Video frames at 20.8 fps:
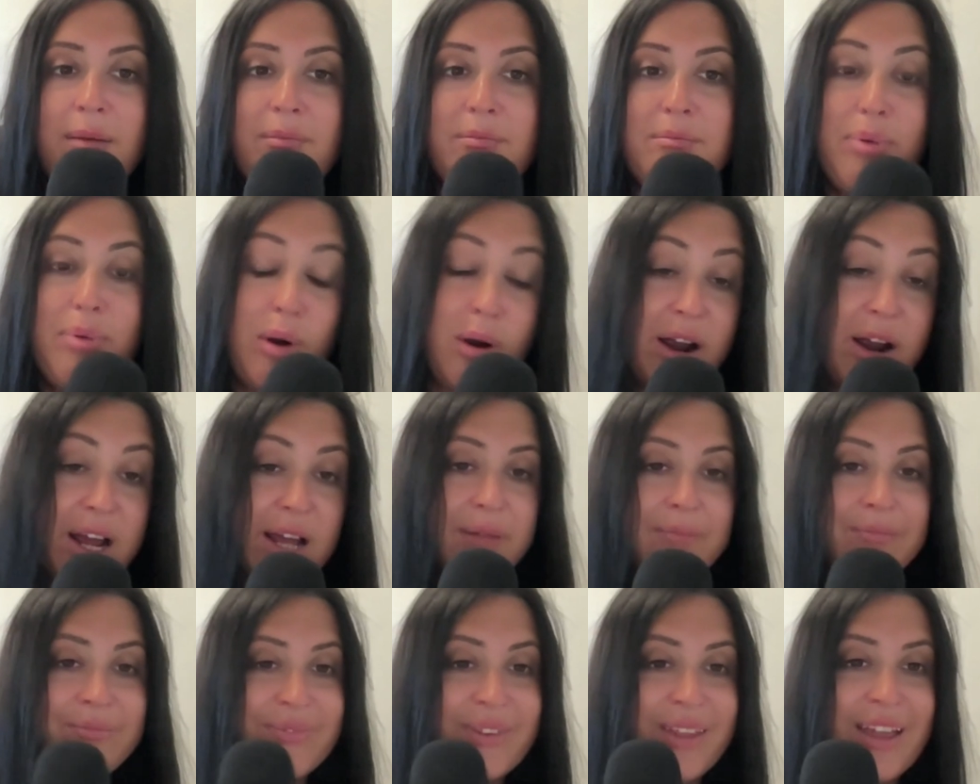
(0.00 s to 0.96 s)
Boring.
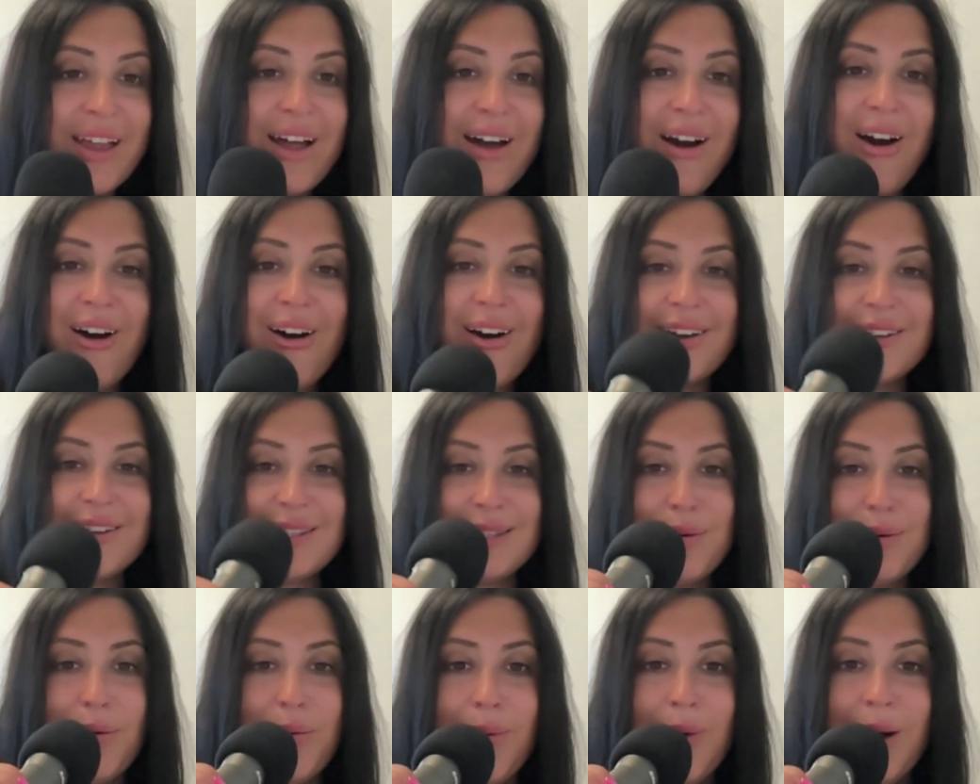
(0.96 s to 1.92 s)

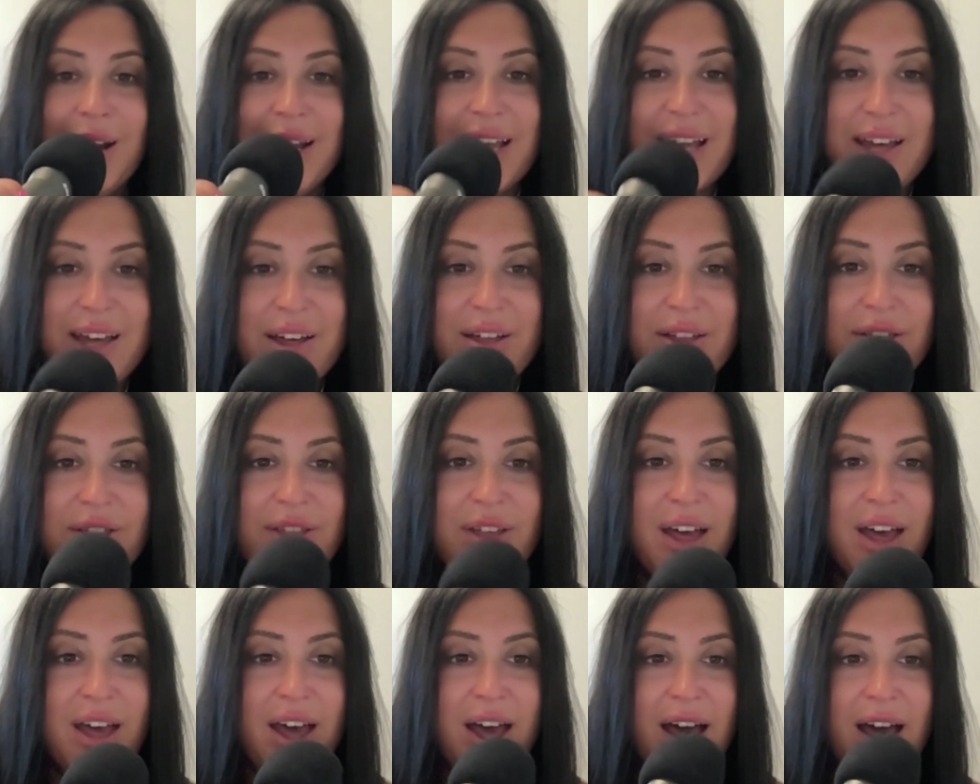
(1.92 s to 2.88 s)
August 20th,
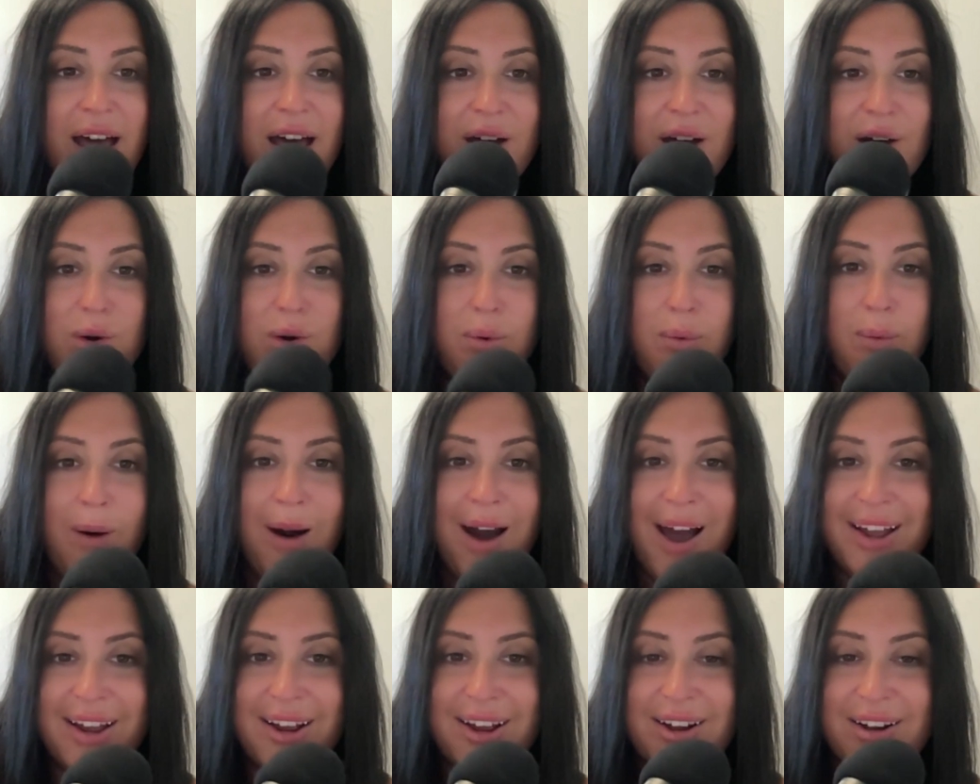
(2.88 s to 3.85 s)

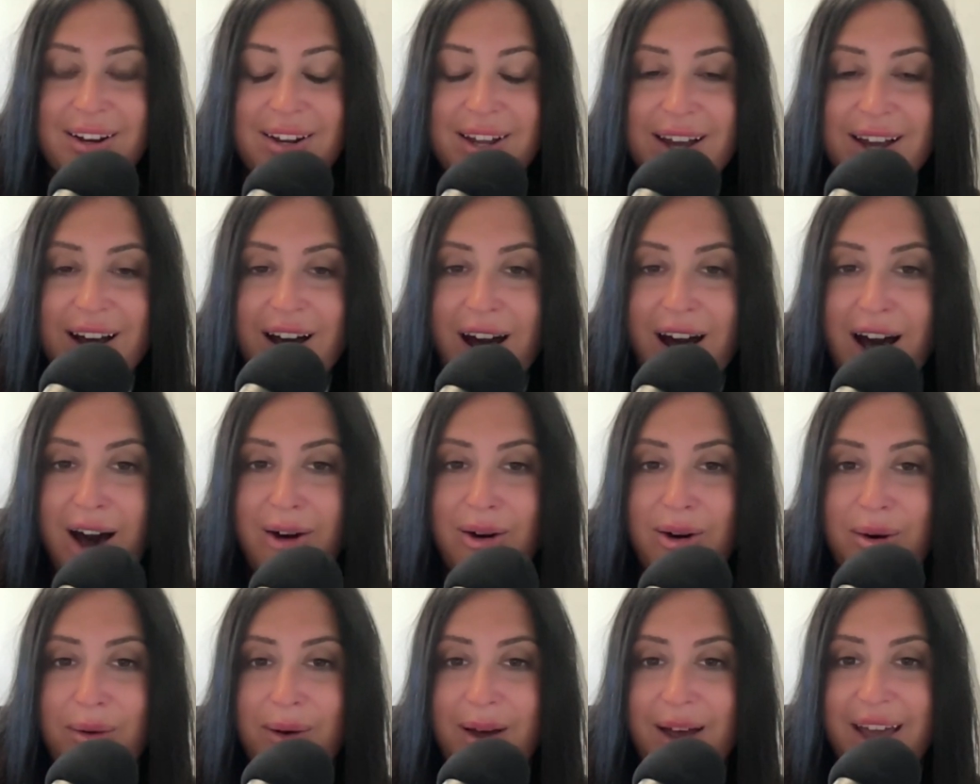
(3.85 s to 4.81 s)
acquired
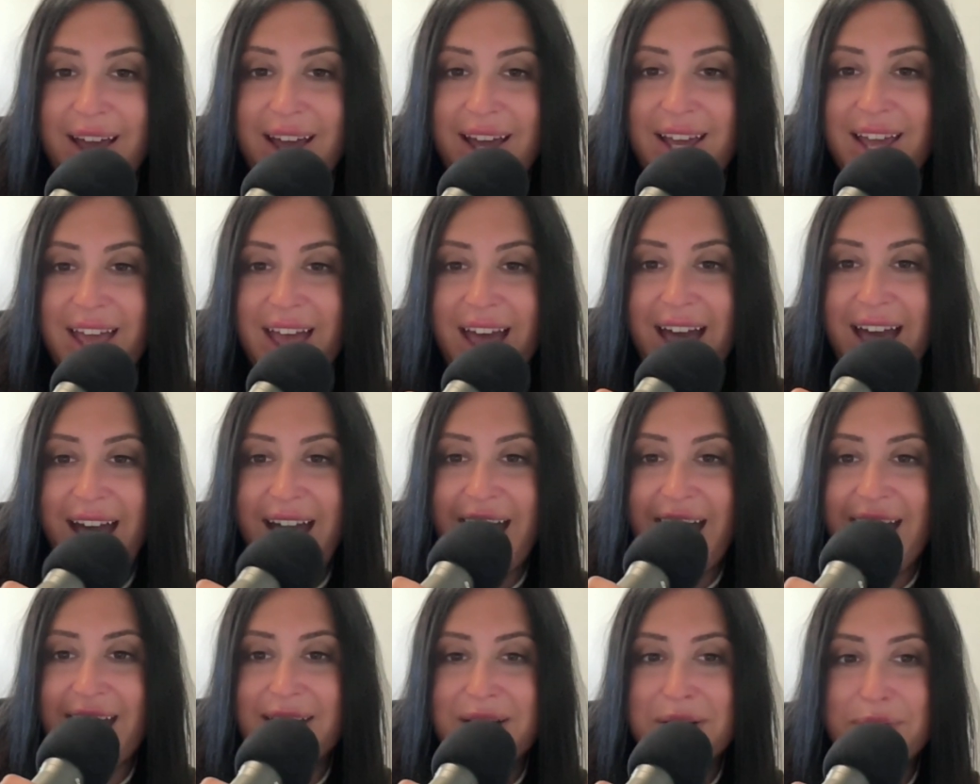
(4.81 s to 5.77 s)
Holloway
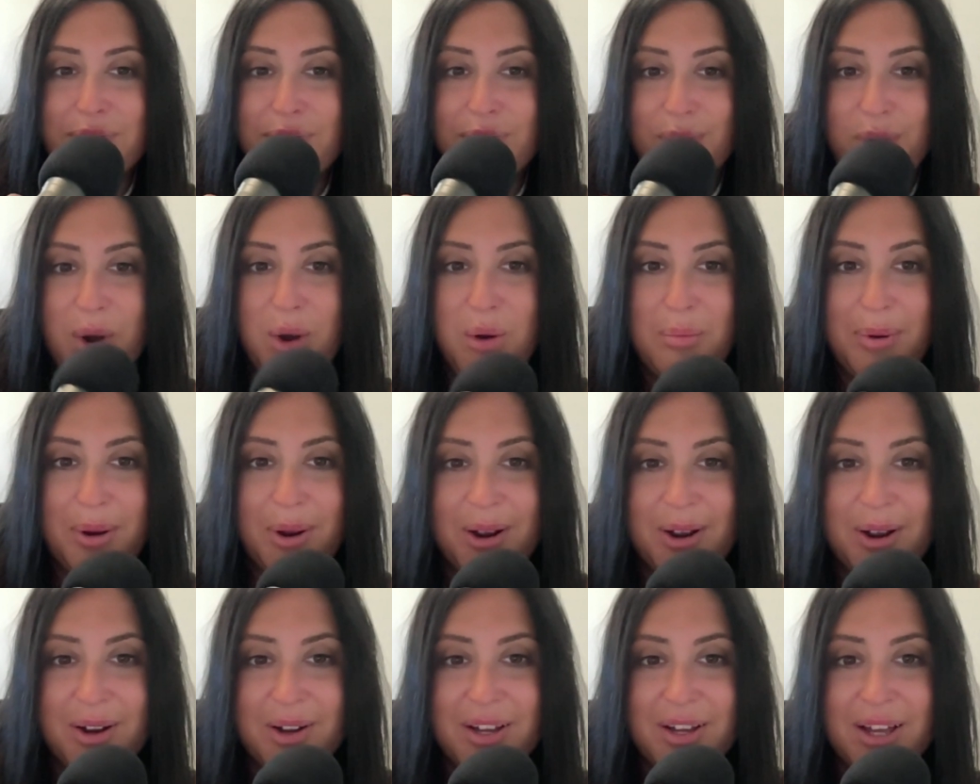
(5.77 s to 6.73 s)
and
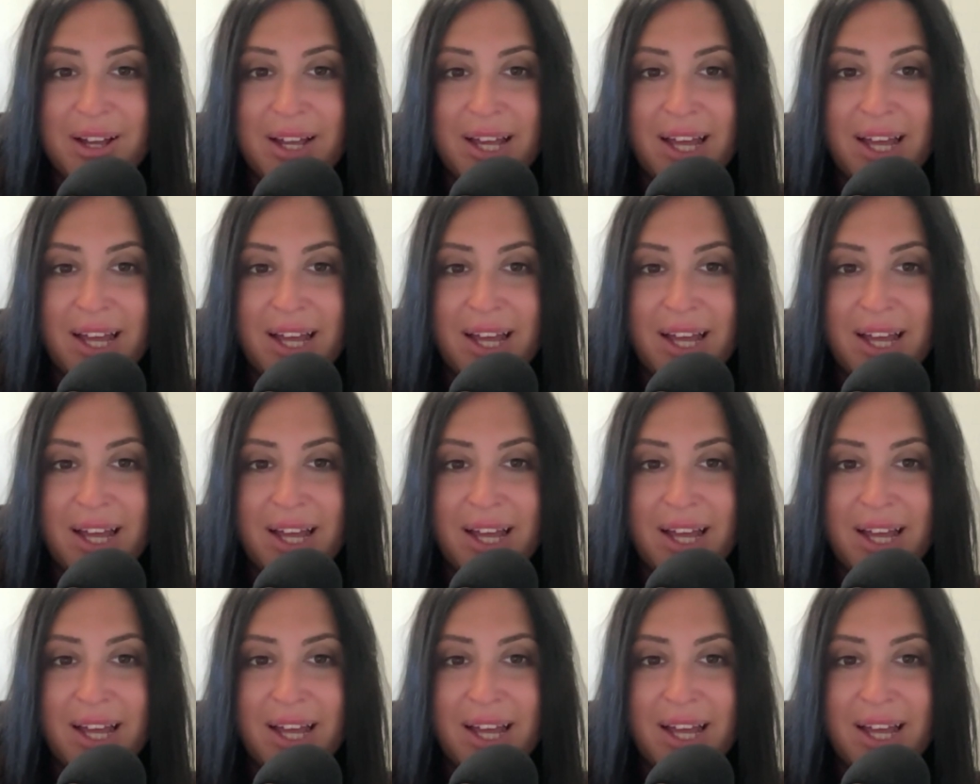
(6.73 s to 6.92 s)
Broberg.